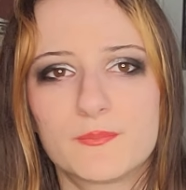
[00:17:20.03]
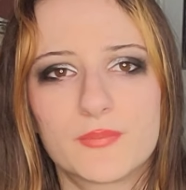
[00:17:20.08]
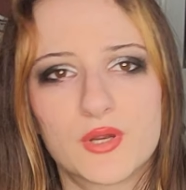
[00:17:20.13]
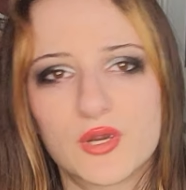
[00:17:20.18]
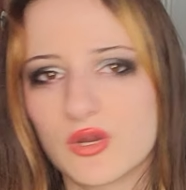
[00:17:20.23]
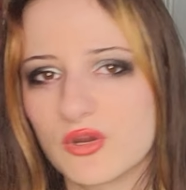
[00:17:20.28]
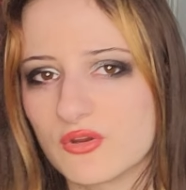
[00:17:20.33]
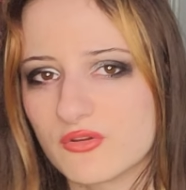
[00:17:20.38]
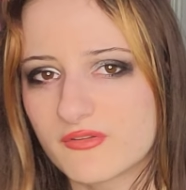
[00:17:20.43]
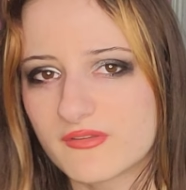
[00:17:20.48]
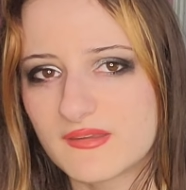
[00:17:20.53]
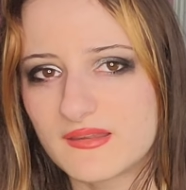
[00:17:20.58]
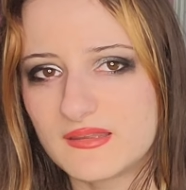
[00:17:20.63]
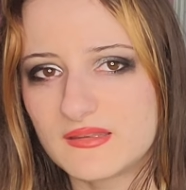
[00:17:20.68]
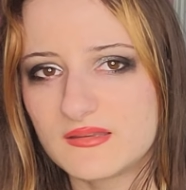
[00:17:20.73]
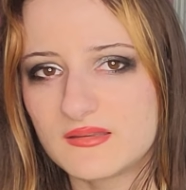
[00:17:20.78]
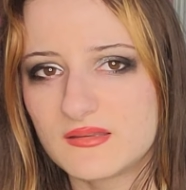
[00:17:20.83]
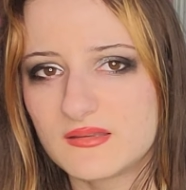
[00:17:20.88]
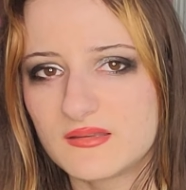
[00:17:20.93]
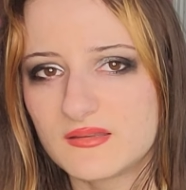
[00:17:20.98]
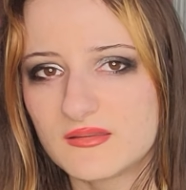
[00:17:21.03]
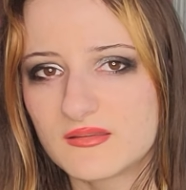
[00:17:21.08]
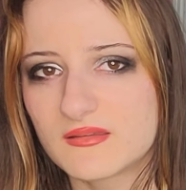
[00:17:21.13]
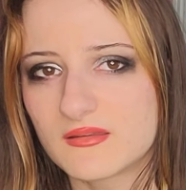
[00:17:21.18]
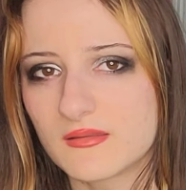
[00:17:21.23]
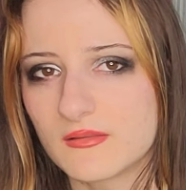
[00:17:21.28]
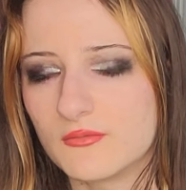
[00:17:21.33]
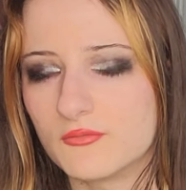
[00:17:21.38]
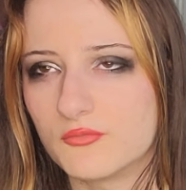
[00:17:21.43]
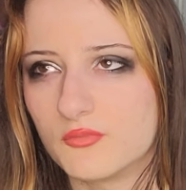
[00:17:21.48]
person
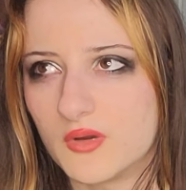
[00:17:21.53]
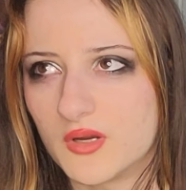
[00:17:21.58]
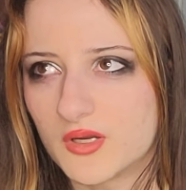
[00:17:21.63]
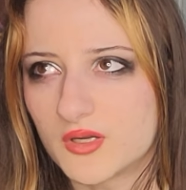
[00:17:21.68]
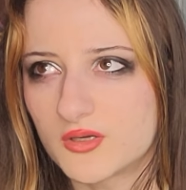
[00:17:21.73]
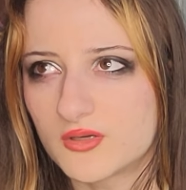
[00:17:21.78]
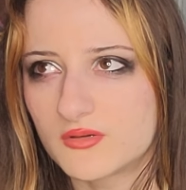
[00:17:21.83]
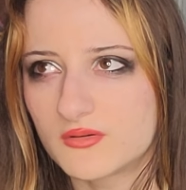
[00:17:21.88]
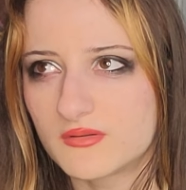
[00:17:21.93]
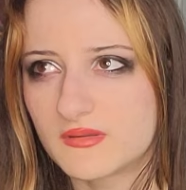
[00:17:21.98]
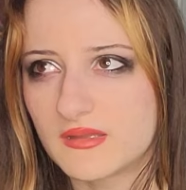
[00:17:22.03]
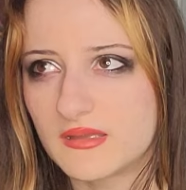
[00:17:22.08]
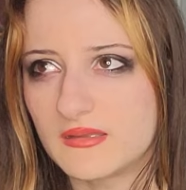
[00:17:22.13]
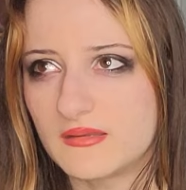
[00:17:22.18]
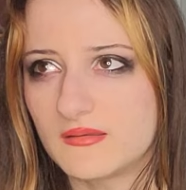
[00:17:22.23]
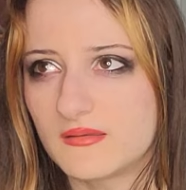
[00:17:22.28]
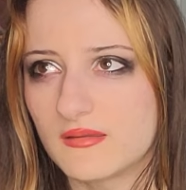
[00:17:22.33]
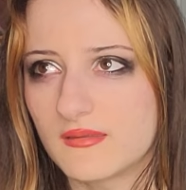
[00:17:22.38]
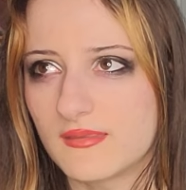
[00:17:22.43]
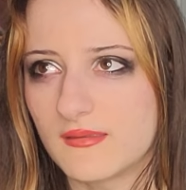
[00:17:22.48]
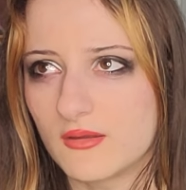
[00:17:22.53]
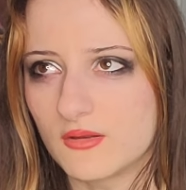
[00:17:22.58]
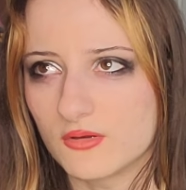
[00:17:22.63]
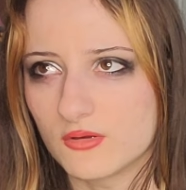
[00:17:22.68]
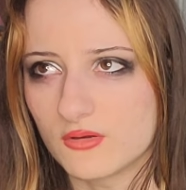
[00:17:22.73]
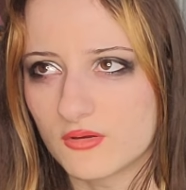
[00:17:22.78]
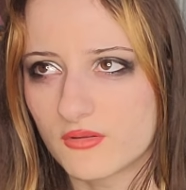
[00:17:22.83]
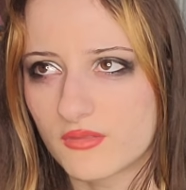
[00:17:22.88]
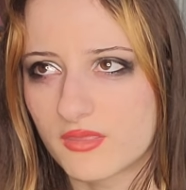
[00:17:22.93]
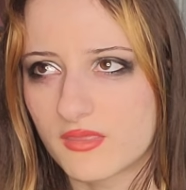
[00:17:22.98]
to the world and to the
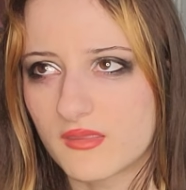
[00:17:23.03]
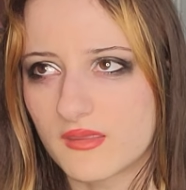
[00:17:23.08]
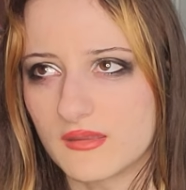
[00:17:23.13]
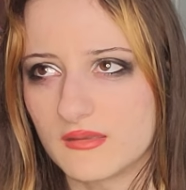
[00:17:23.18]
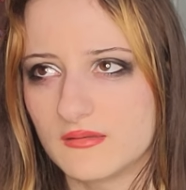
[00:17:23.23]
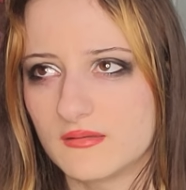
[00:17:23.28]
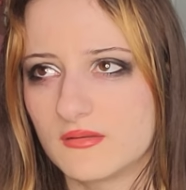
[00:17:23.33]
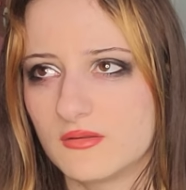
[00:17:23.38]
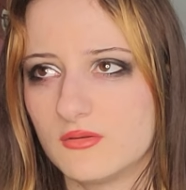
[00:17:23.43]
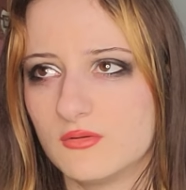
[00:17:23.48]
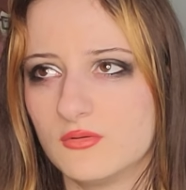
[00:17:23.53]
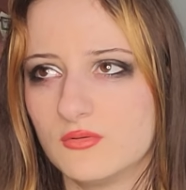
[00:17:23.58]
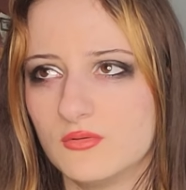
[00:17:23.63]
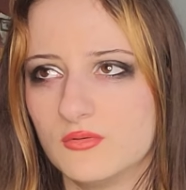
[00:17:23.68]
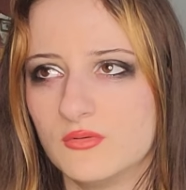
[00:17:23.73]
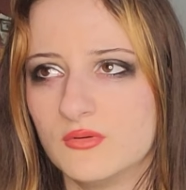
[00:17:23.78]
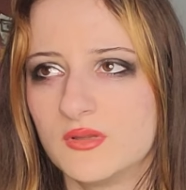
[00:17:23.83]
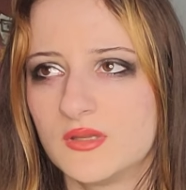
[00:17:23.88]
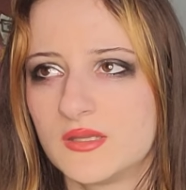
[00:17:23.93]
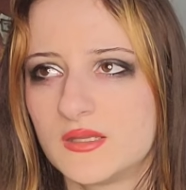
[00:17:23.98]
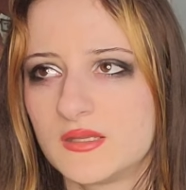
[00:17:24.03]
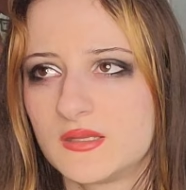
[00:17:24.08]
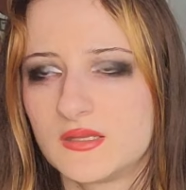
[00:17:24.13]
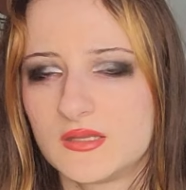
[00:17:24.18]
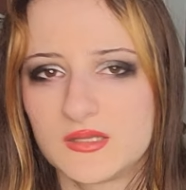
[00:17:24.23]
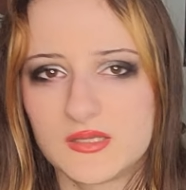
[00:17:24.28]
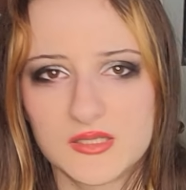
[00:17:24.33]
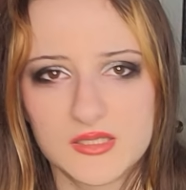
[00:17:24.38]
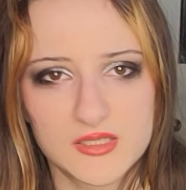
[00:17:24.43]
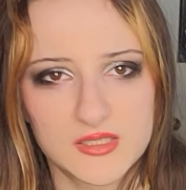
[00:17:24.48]
earth and to,
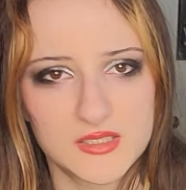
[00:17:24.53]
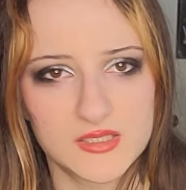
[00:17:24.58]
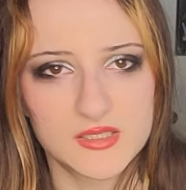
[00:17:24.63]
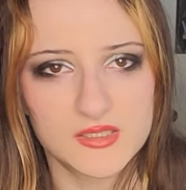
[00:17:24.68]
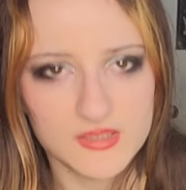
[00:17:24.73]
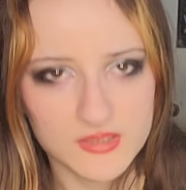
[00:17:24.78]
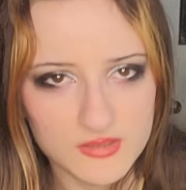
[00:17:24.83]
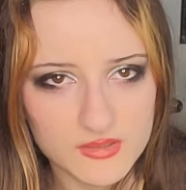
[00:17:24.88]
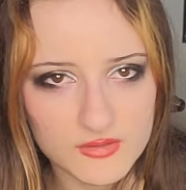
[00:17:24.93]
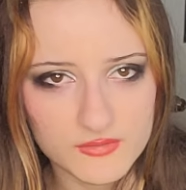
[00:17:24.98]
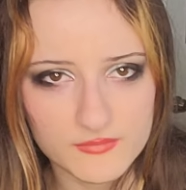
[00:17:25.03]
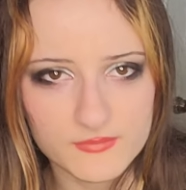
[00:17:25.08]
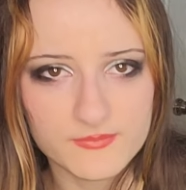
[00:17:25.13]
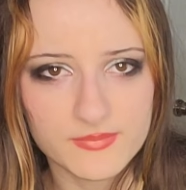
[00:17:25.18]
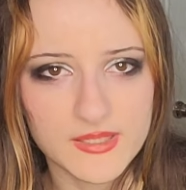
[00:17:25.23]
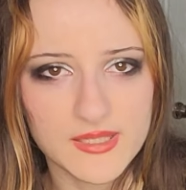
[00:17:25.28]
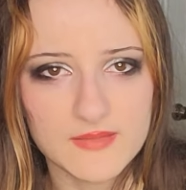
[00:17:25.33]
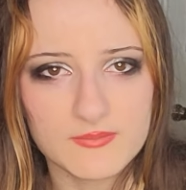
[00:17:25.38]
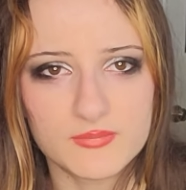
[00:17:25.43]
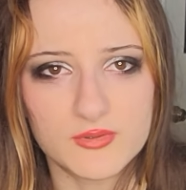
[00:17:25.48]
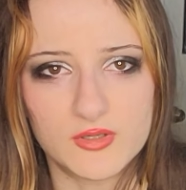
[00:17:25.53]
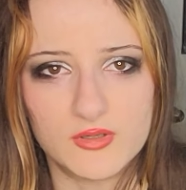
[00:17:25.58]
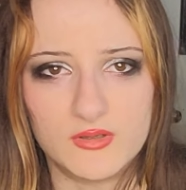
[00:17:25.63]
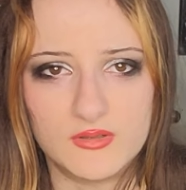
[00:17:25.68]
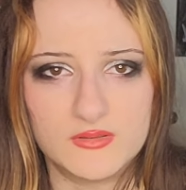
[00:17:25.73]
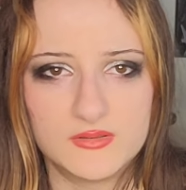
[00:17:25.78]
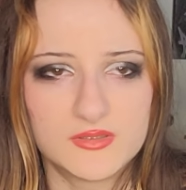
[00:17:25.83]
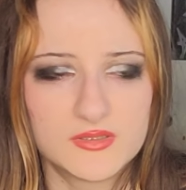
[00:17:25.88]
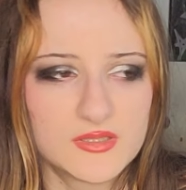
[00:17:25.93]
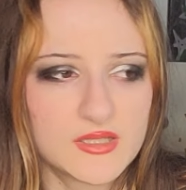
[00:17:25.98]
you know,
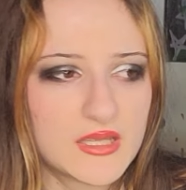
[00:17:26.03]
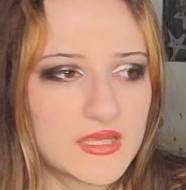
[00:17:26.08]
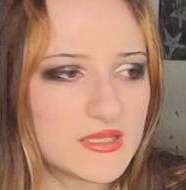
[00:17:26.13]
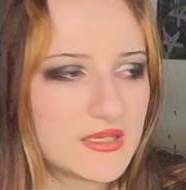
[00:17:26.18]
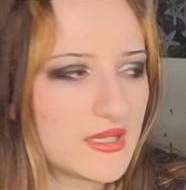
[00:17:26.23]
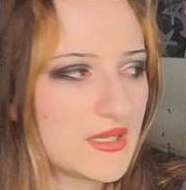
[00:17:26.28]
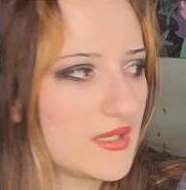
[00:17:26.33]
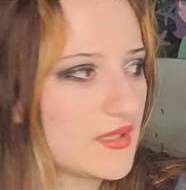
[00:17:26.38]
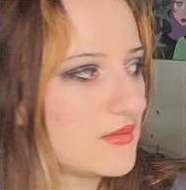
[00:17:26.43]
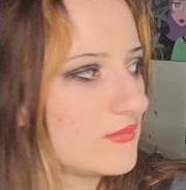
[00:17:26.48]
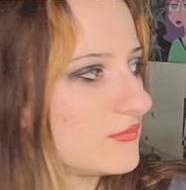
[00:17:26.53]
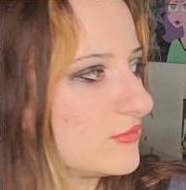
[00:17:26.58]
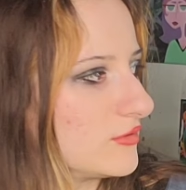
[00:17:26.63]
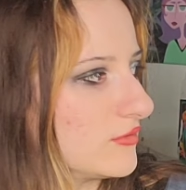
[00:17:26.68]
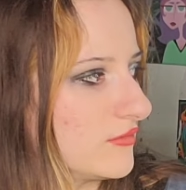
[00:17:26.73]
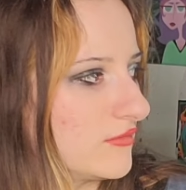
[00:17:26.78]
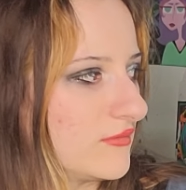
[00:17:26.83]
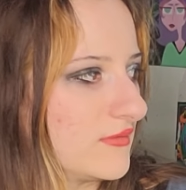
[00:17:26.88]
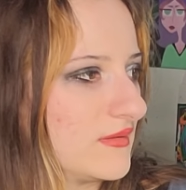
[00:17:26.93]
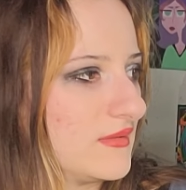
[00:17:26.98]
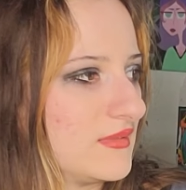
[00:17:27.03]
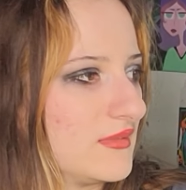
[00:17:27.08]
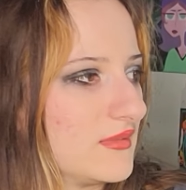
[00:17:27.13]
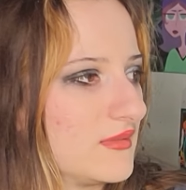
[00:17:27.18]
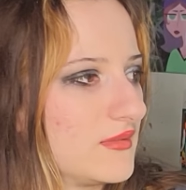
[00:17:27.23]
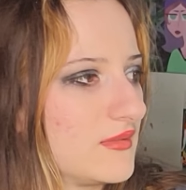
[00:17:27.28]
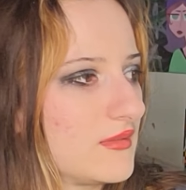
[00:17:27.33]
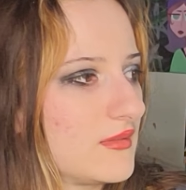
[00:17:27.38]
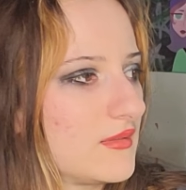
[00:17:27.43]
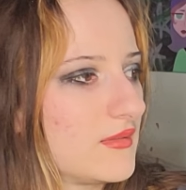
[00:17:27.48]
people and animals and
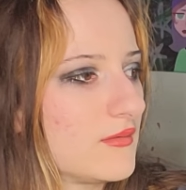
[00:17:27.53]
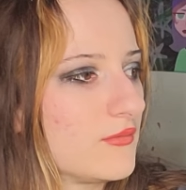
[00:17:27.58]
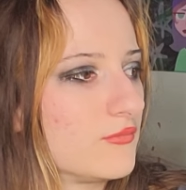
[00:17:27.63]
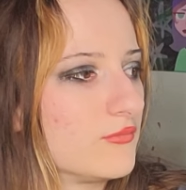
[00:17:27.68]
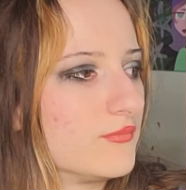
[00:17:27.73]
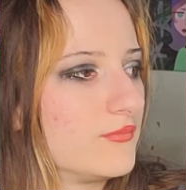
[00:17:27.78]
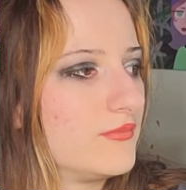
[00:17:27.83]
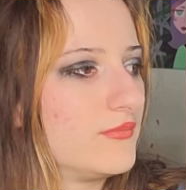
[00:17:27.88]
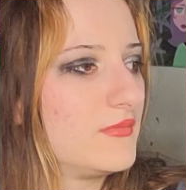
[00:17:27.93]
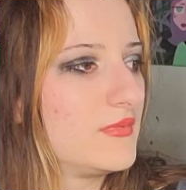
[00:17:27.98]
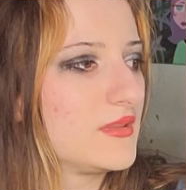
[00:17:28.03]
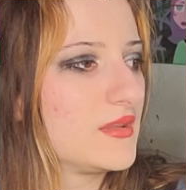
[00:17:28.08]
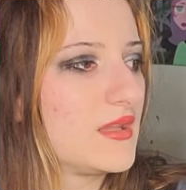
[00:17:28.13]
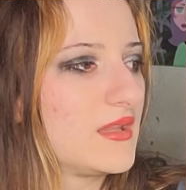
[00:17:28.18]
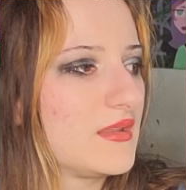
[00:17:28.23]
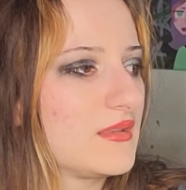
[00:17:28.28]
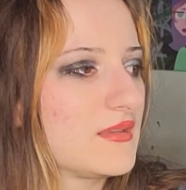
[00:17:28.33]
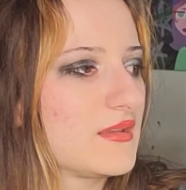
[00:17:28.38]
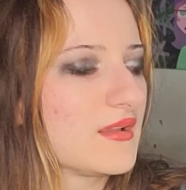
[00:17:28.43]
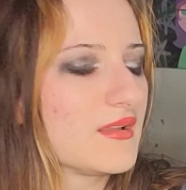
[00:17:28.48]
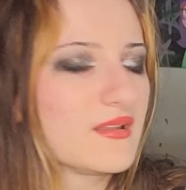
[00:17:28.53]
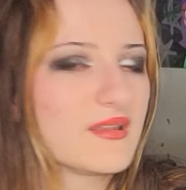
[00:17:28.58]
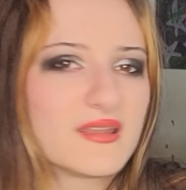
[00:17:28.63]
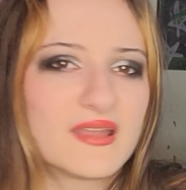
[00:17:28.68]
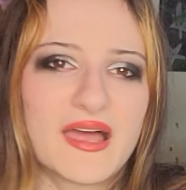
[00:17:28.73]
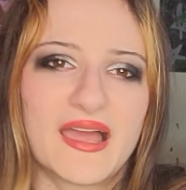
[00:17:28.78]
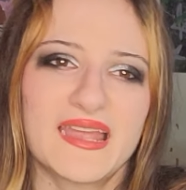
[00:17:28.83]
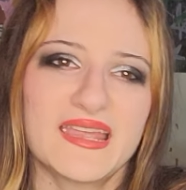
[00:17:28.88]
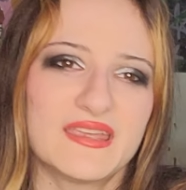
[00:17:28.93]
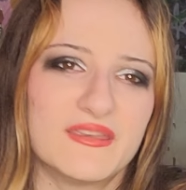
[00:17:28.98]
to
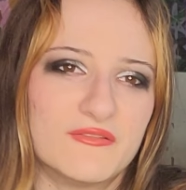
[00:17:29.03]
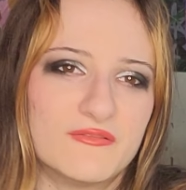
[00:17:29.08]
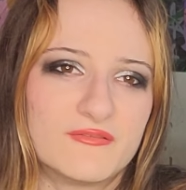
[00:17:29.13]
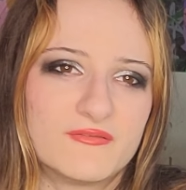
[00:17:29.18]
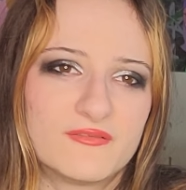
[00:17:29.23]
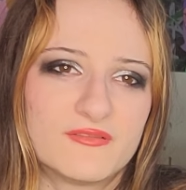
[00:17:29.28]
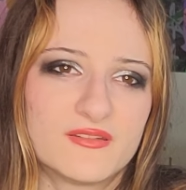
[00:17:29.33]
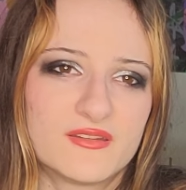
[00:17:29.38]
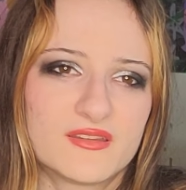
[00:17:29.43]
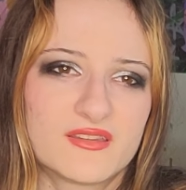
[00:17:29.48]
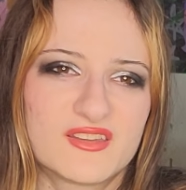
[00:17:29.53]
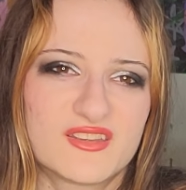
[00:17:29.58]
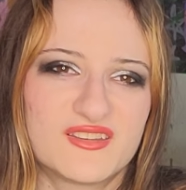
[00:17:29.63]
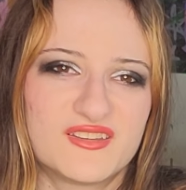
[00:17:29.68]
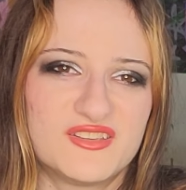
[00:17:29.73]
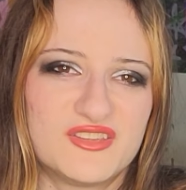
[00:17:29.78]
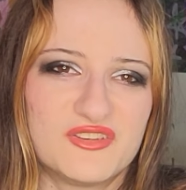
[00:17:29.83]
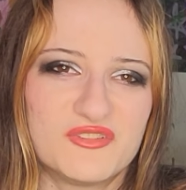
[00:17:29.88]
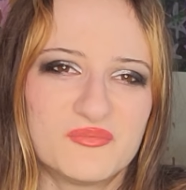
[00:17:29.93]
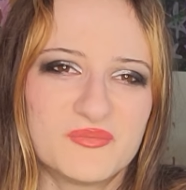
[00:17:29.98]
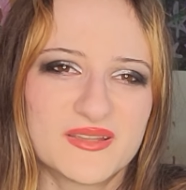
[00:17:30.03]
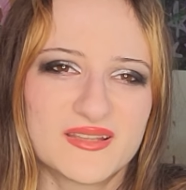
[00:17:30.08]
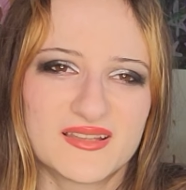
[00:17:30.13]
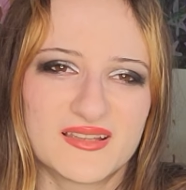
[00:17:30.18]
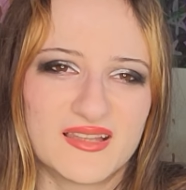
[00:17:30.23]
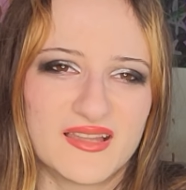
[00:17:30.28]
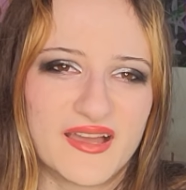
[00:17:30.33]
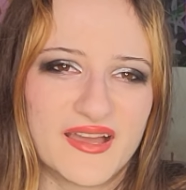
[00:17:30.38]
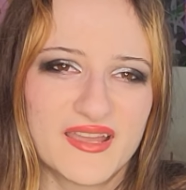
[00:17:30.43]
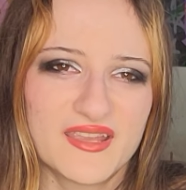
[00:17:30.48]
life, to human
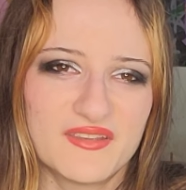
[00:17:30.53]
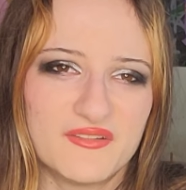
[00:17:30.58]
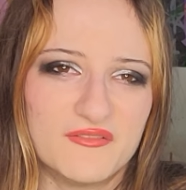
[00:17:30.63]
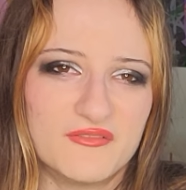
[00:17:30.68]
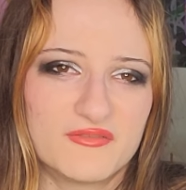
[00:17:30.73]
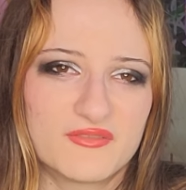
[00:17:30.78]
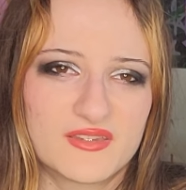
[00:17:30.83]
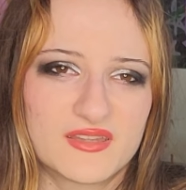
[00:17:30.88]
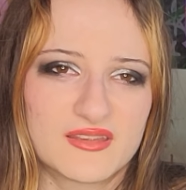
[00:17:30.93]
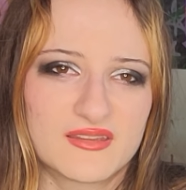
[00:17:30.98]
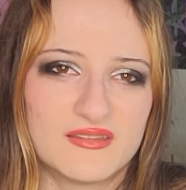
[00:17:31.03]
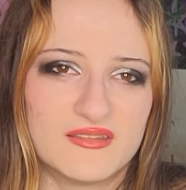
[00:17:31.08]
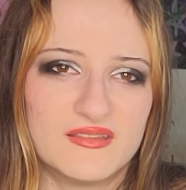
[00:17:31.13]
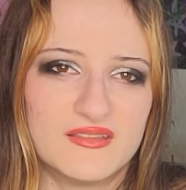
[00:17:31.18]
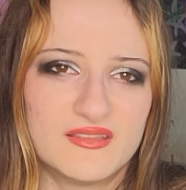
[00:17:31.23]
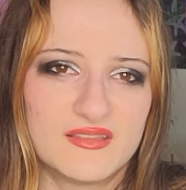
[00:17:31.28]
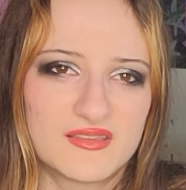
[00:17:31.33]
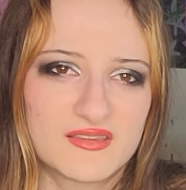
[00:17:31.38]
life, to